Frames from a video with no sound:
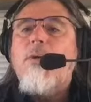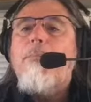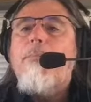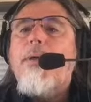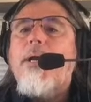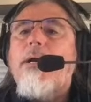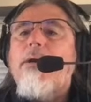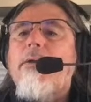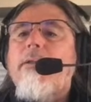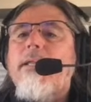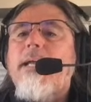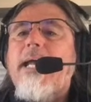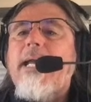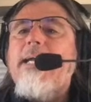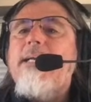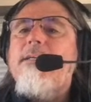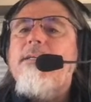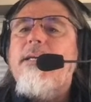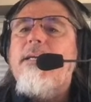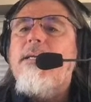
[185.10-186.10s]
up there at the
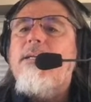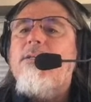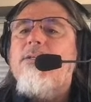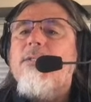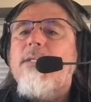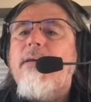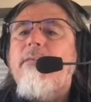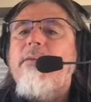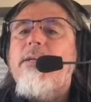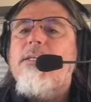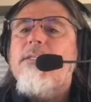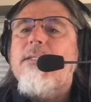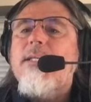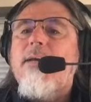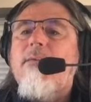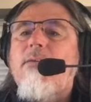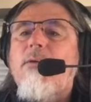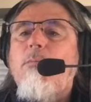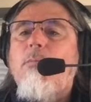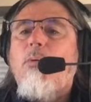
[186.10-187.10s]

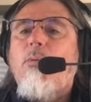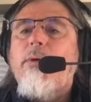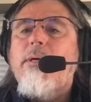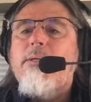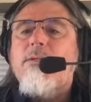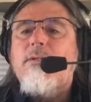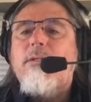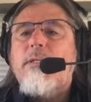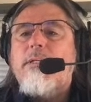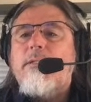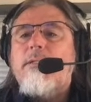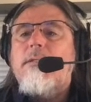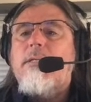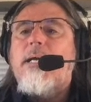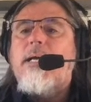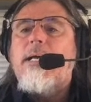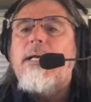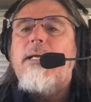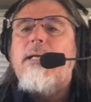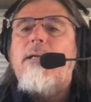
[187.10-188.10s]

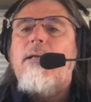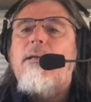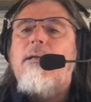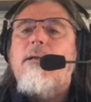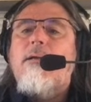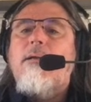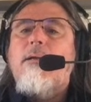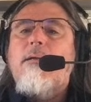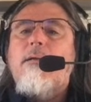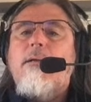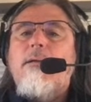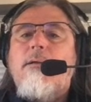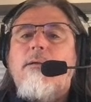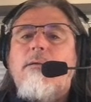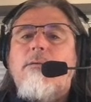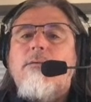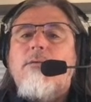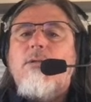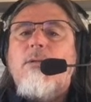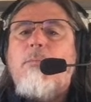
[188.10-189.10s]
1877.69.
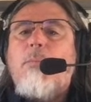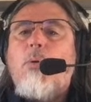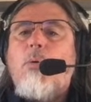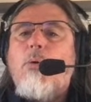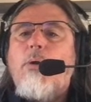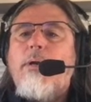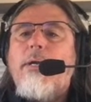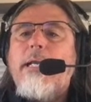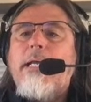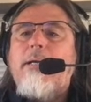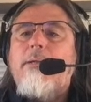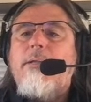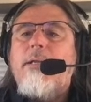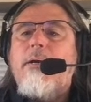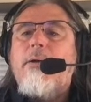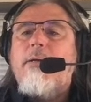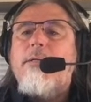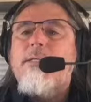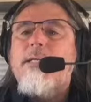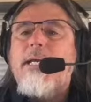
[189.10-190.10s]
Support down
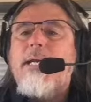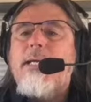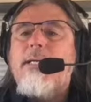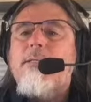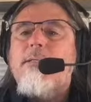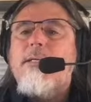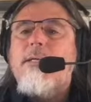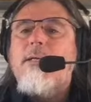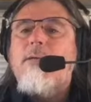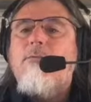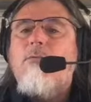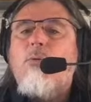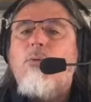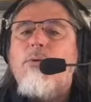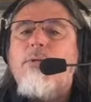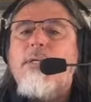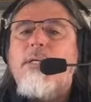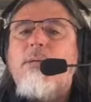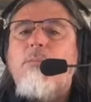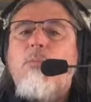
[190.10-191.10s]
there at the
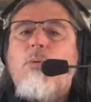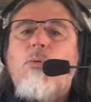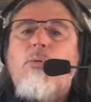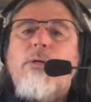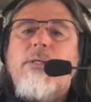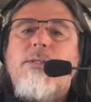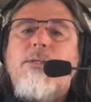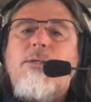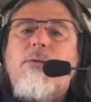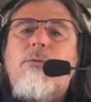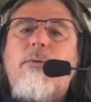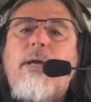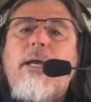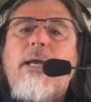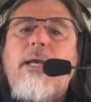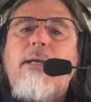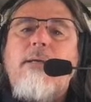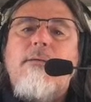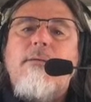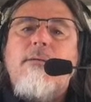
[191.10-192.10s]

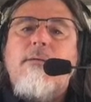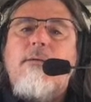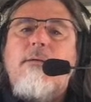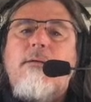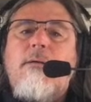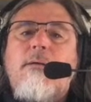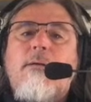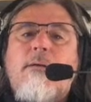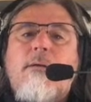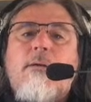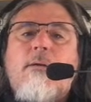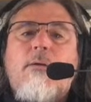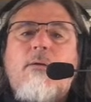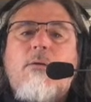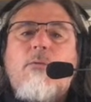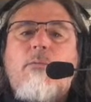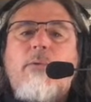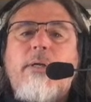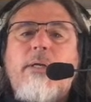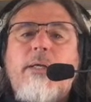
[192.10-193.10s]
1814.28.
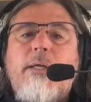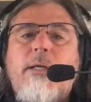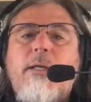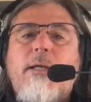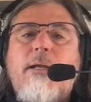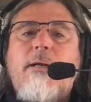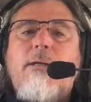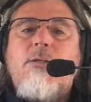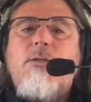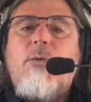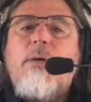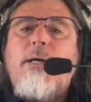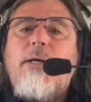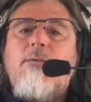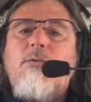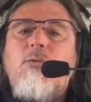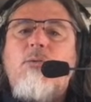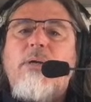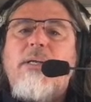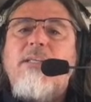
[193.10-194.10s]
We did get our
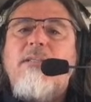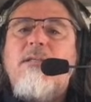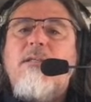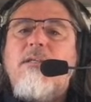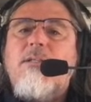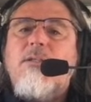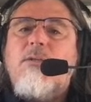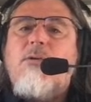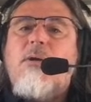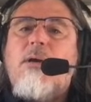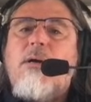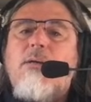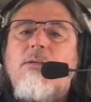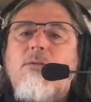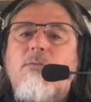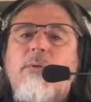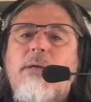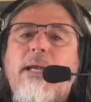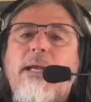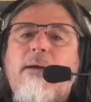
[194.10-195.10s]
1226
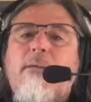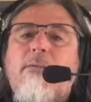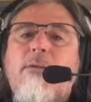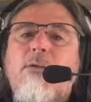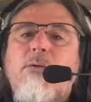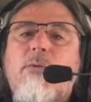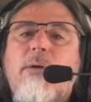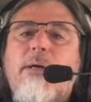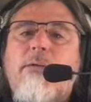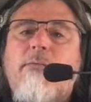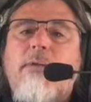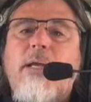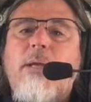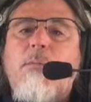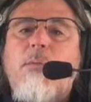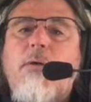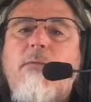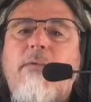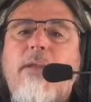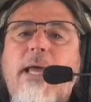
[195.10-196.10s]
cross. We have the 12-day
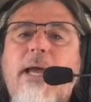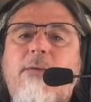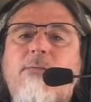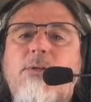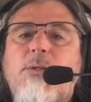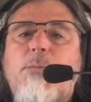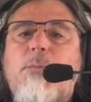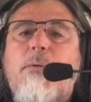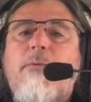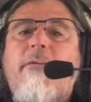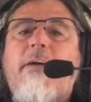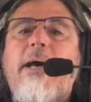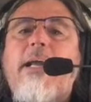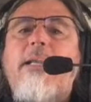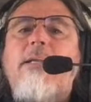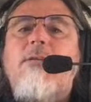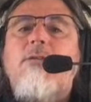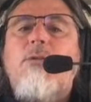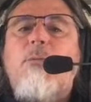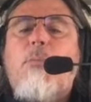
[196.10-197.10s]
moving average
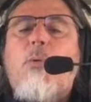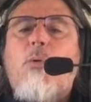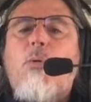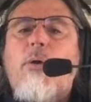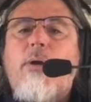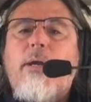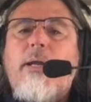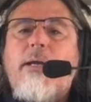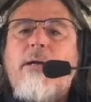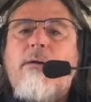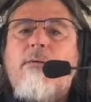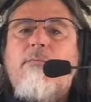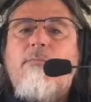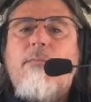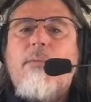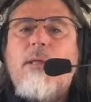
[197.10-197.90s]
providing support now